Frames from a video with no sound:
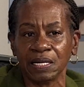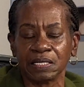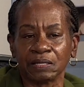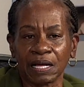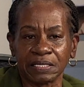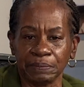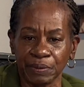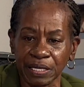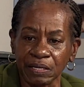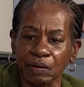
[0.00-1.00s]
So I said,
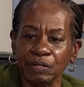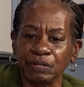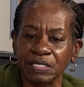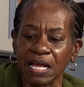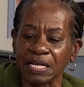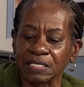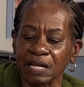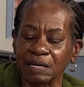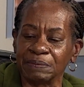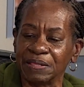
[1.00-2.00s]
bring in all your tax
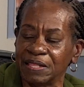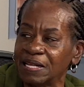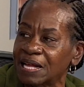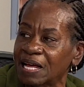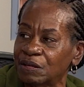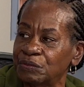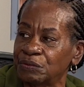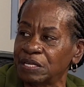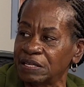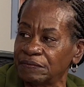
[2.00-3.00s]
documents. Then I go through
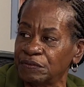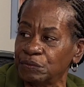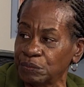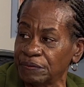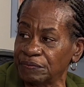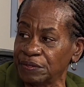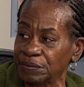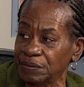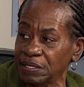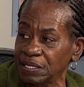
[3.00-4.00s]
the interview with you,
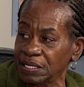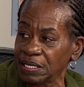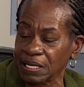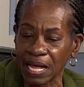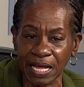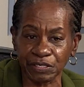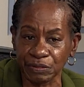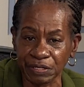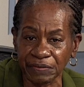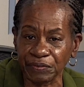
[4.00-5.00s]
ask
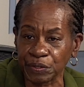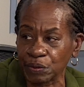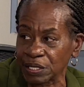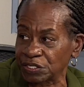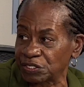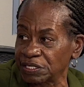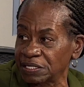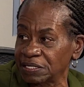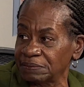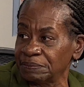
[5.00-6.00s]
you different
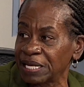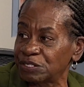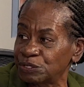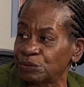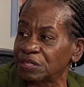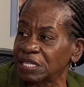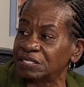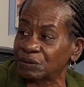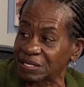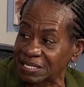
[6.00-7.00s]
questions, making sure things
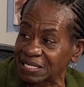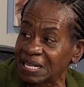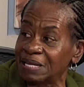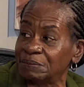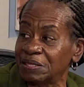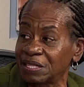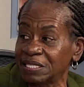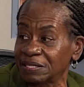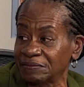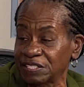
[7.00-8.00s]
are the same and things
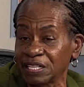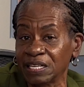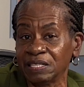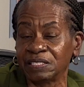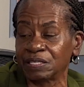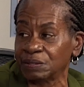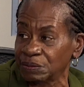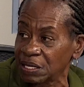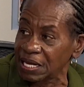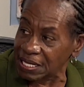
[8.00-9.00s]
have changed. So
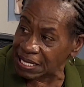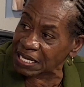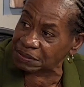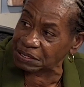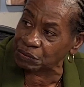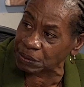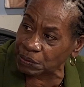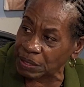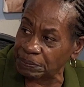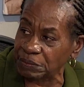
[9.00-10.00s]
that's the only
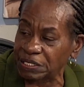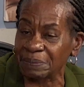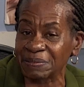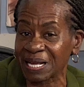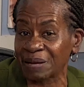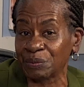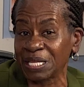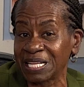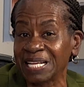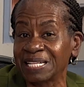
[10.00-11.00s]
way. But sometimes we
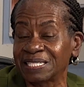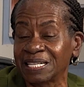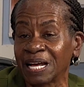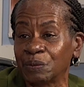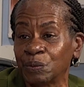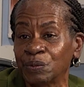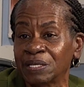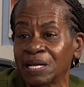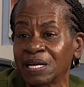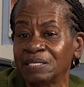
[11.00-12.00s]
can send out
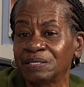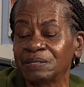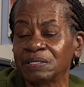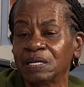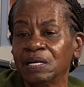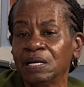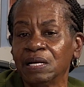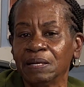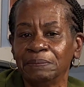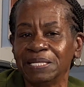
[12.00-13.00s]
organizers,
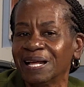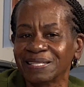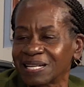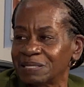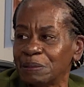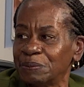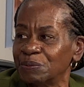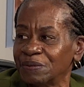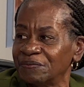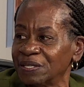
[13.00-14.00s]
but a lot of times people don't
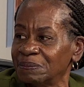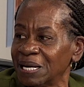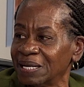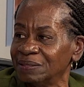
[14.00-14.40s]
want to fill them out.